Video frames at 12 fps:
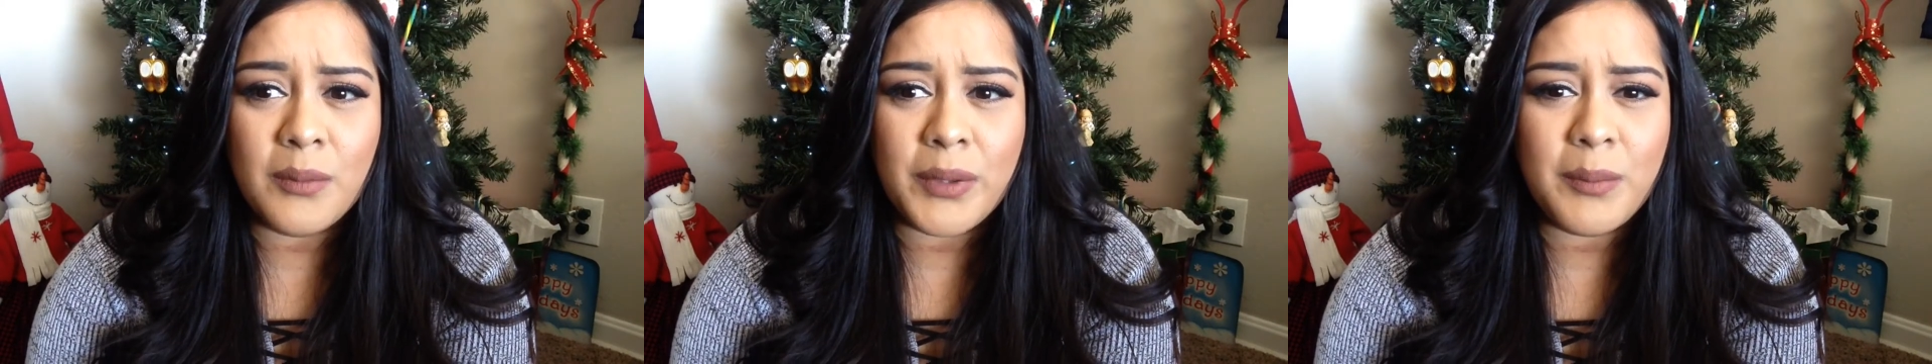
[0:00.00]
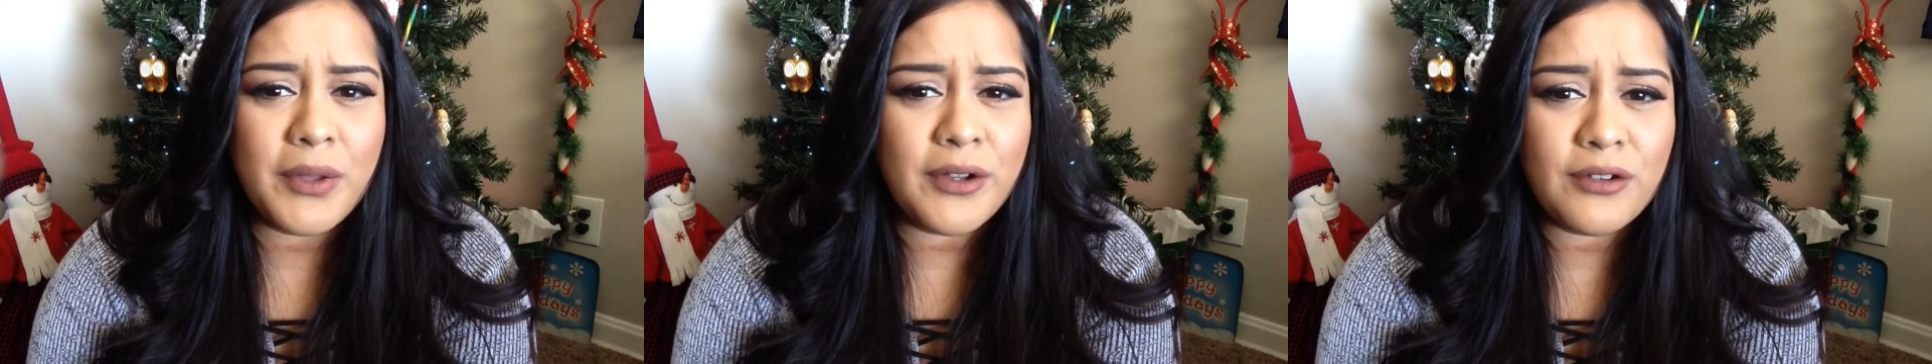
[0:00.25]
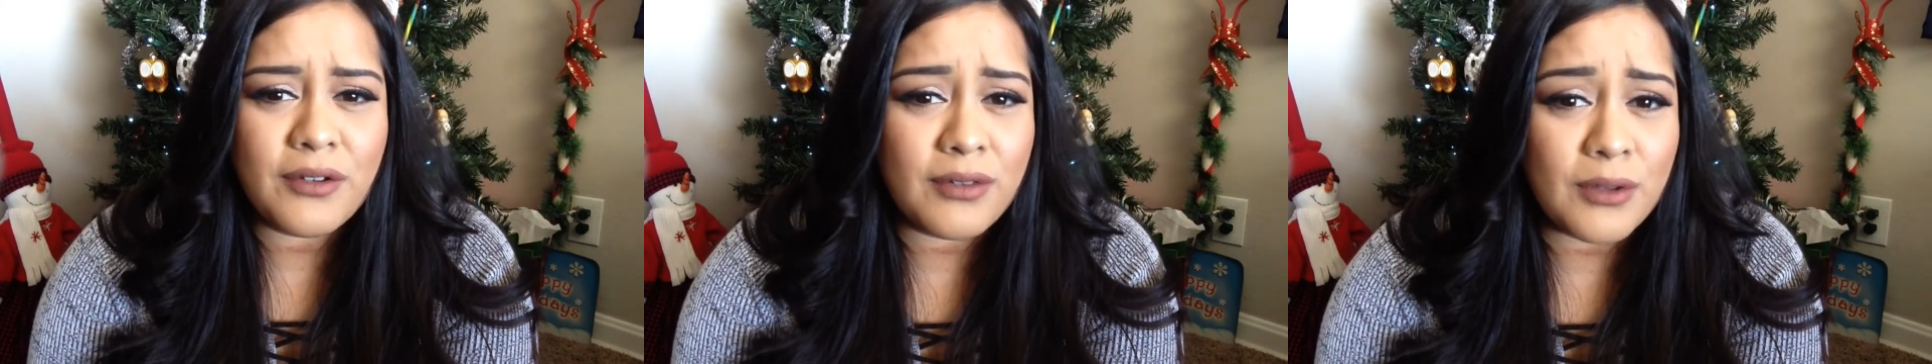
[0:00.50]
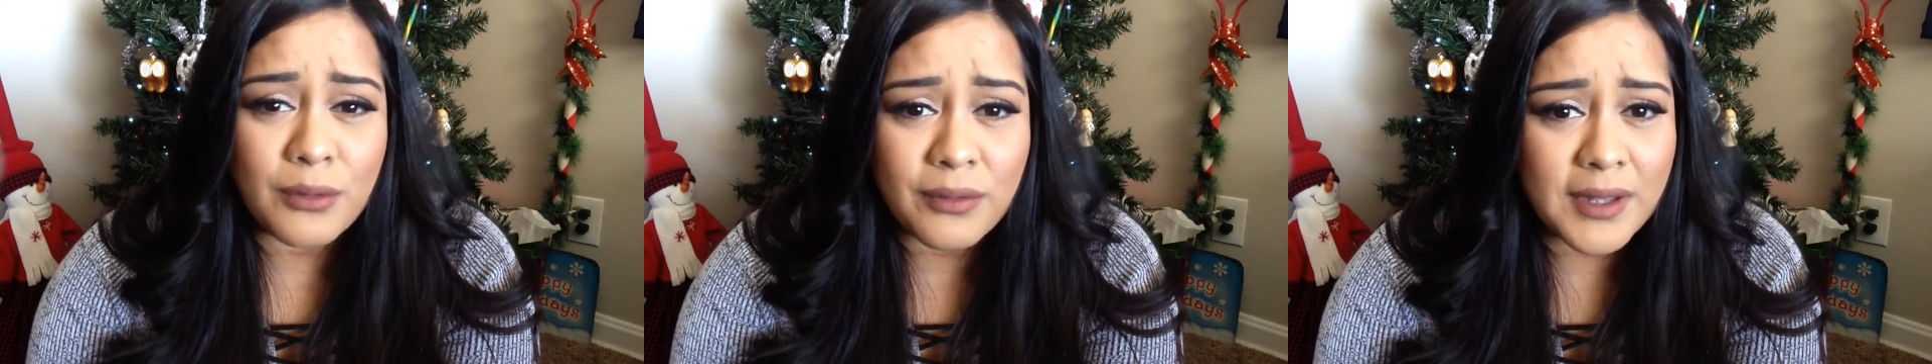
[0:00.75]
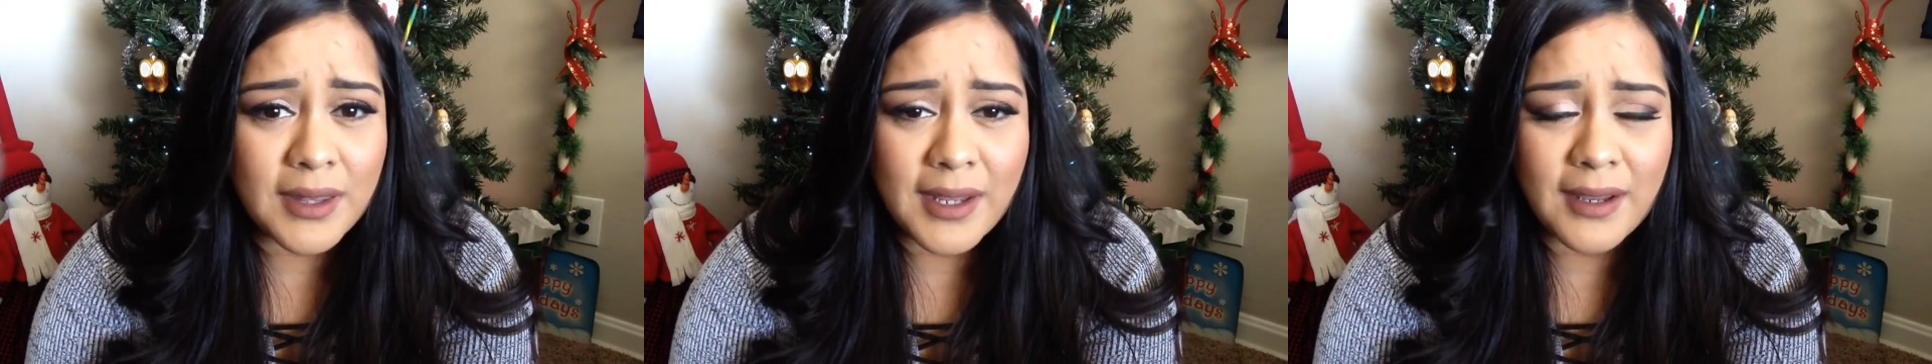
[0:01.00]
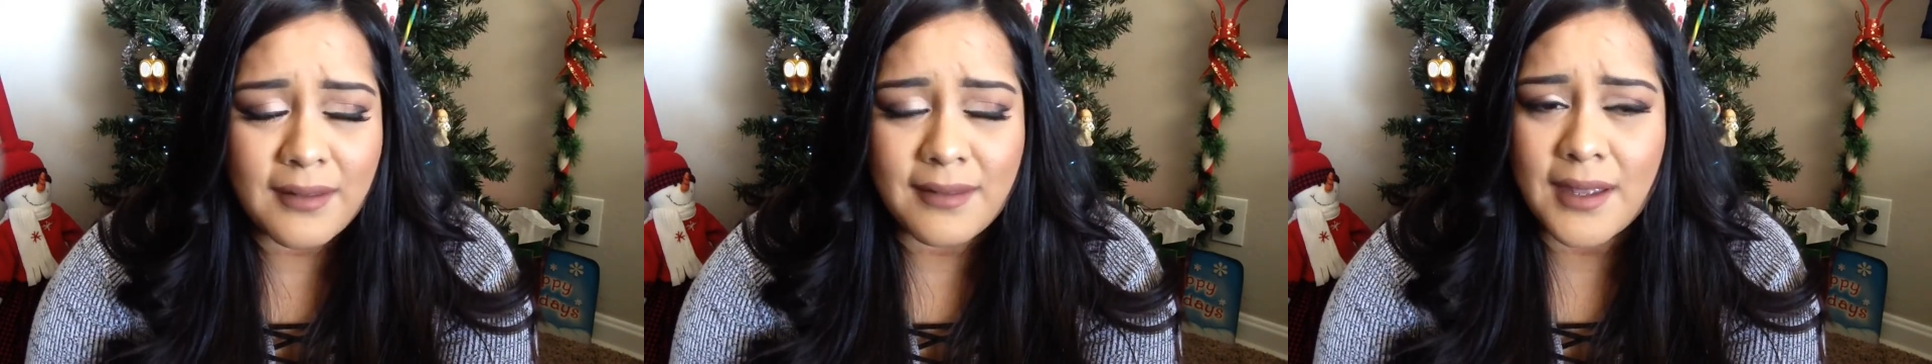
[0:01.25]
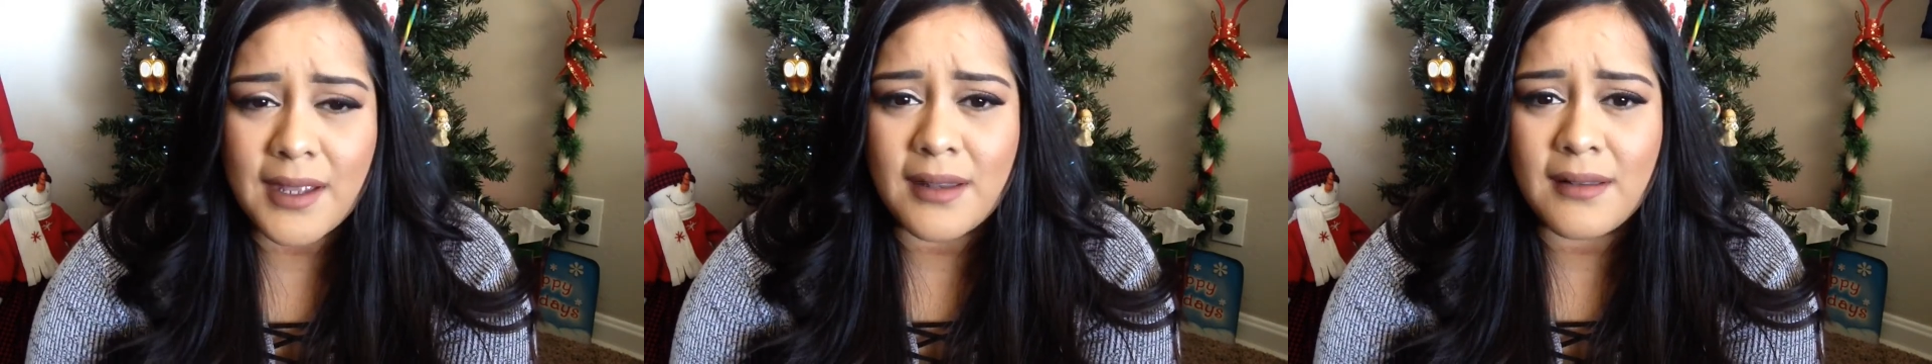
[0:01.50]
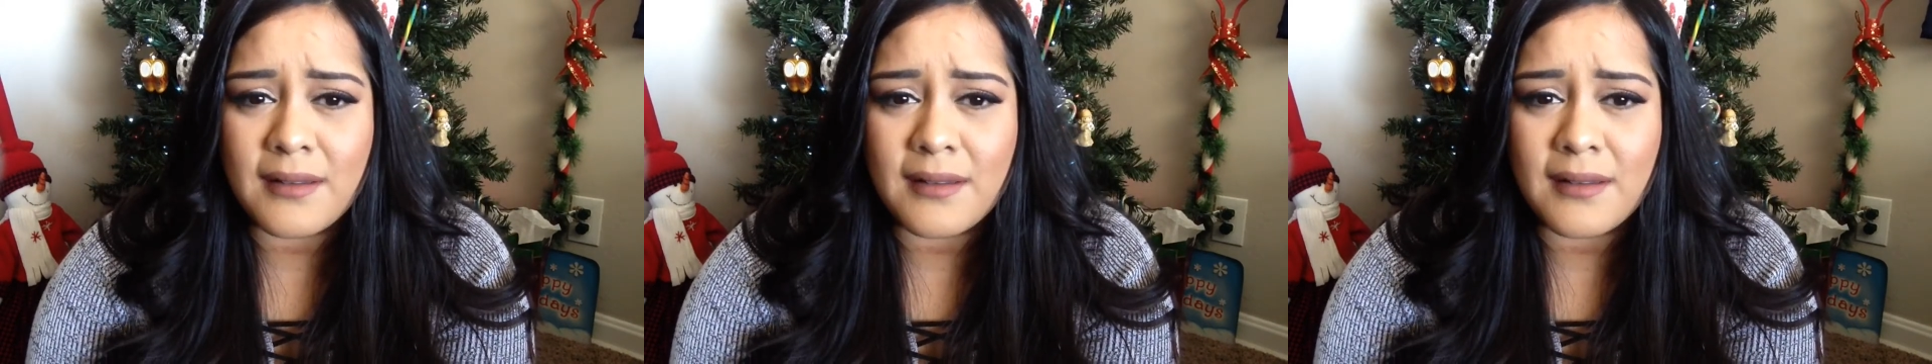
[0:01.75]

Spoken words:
People are just nosy, like I said.